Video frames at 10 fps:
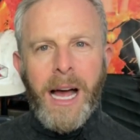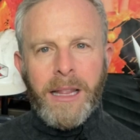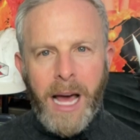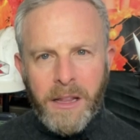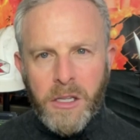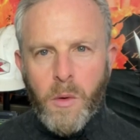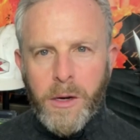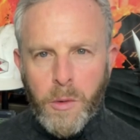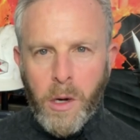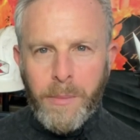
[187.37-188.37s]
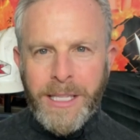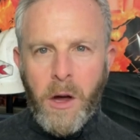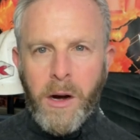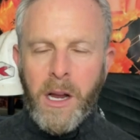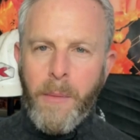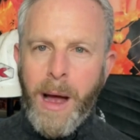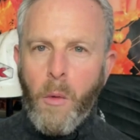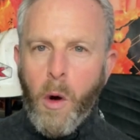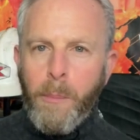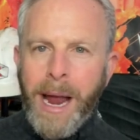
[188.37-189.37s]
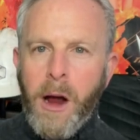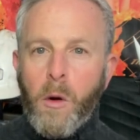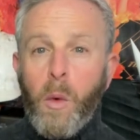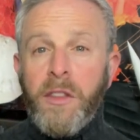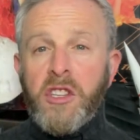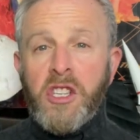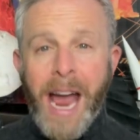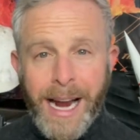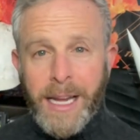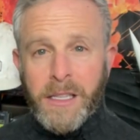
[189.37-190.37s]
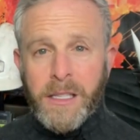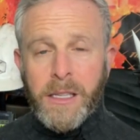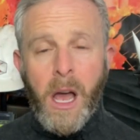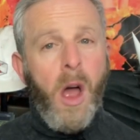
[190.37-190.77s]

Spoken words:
a lot of the sweaters we're going to be talking about were paired with jackets.